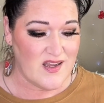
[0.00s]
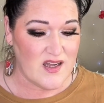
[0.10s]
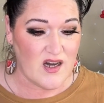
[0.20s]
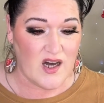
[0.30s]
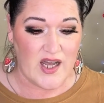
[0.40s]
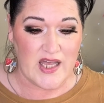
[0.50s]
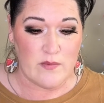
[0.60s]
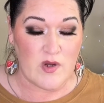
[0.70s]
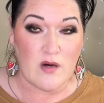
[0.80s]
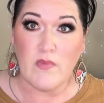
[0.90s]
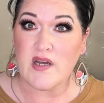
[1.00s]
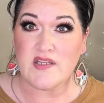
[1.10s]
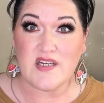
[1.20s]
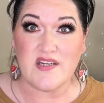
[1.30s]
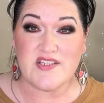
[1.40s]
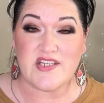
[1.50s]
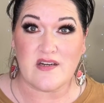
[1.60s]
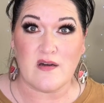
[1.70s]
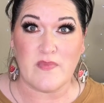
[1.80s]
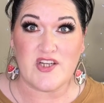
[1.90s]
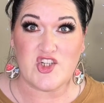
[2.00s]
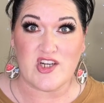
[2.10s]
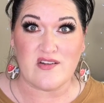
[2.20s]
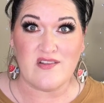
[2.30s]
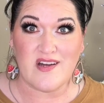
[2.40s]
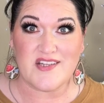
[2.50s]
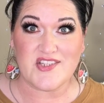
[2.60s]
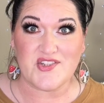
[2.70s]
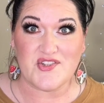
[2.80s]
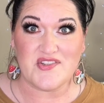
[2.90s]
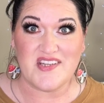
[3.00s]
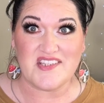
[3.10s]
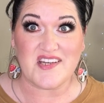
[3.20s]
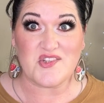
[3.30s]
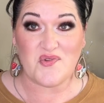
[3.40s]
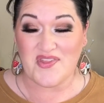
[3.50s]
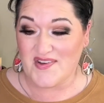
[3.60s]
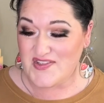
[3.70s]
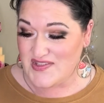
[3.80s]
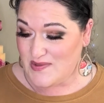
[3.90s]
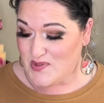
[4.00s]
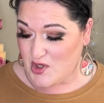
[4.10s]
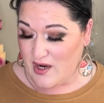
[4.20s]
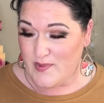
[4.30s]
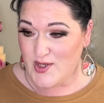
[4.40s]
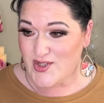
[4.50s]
I am not monetized yet on my channel. I still need to get to 1,000 subscribers.